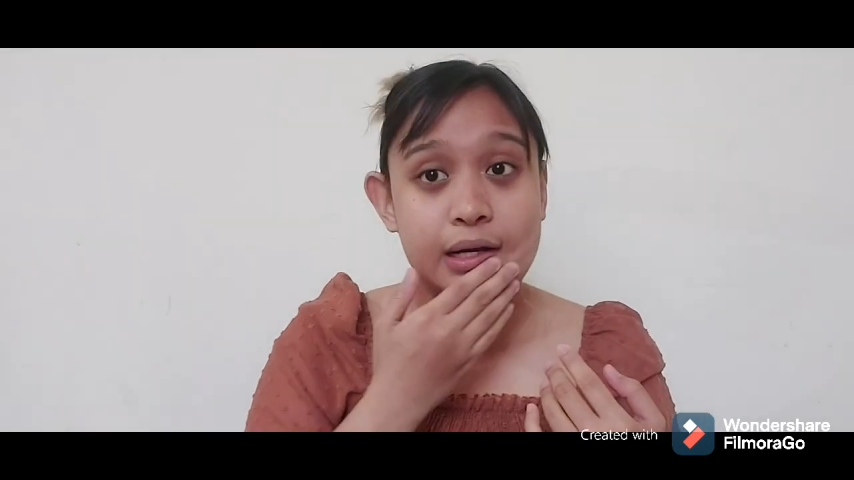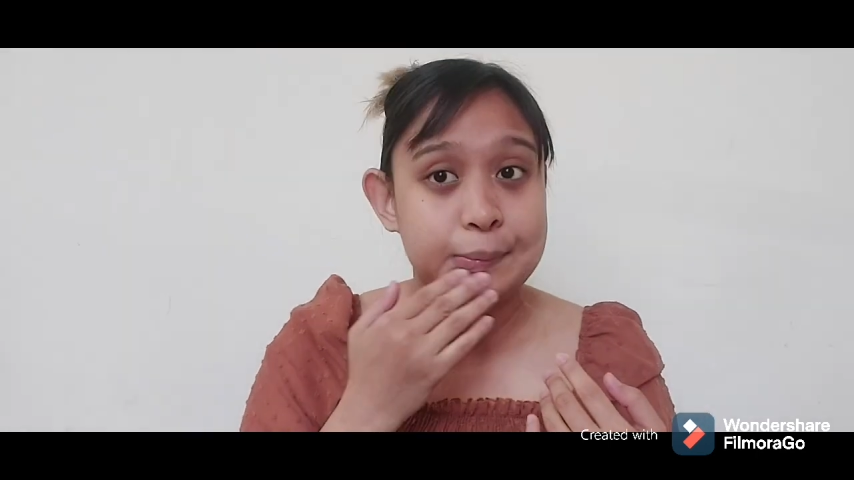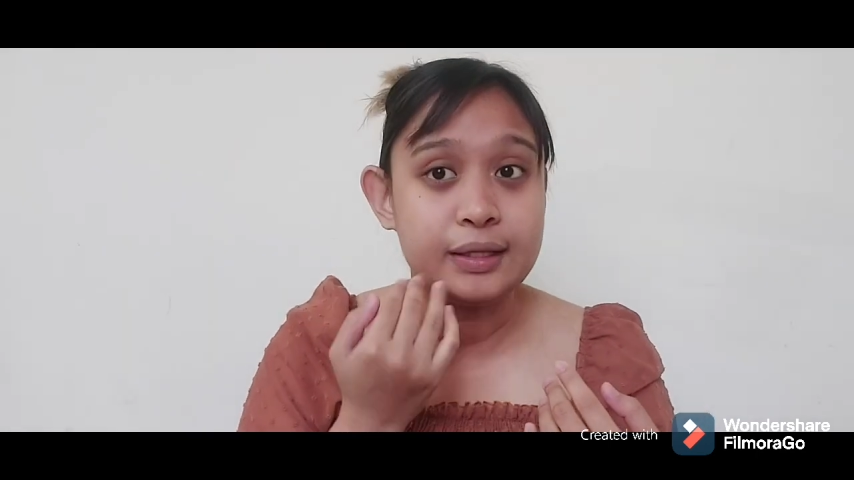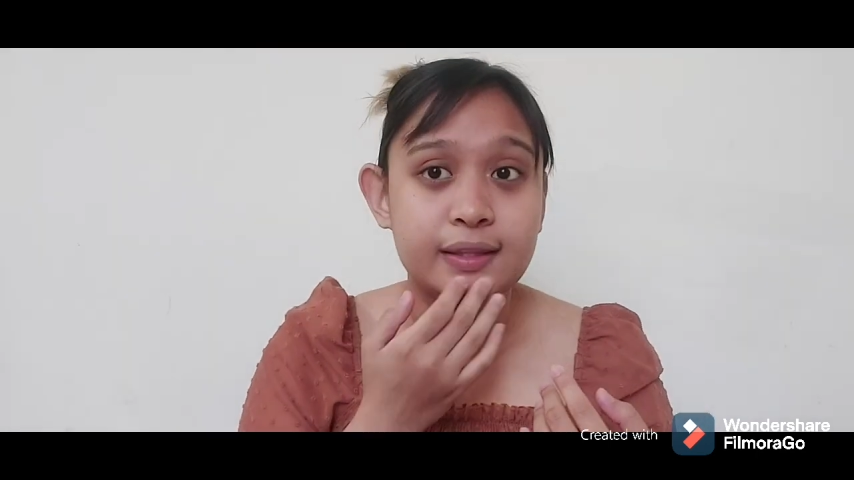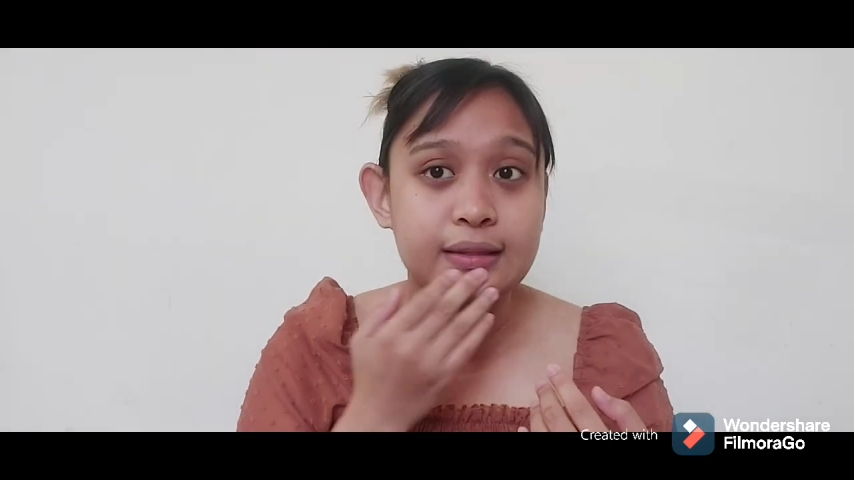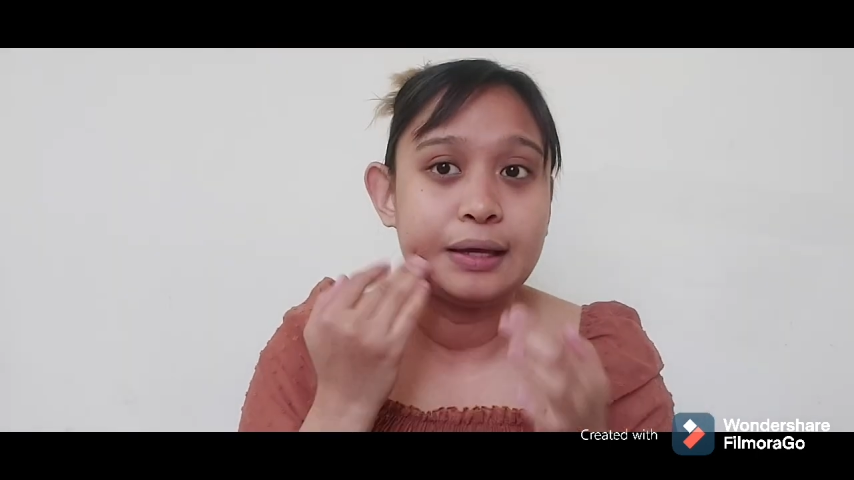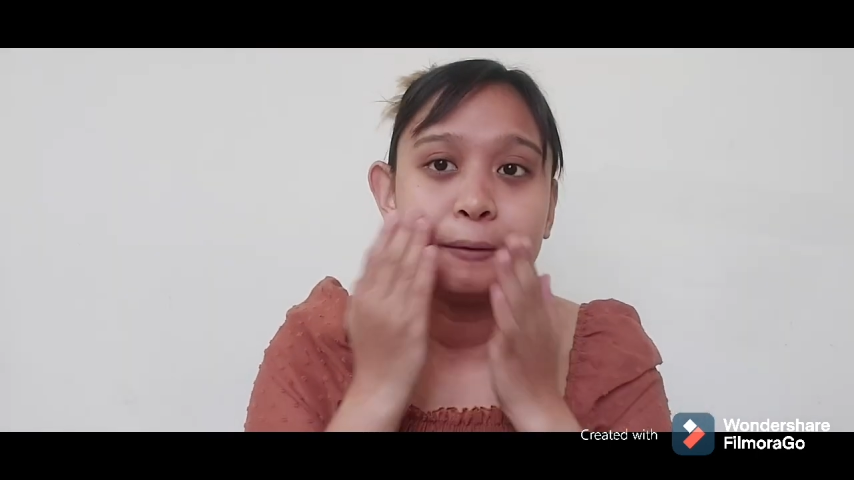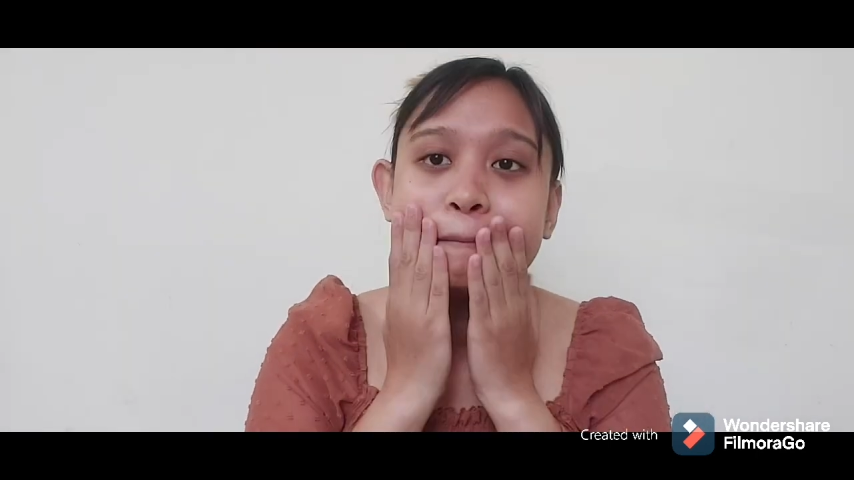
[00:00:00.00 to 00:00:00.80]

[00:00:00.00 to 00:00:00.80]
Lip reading: pantay.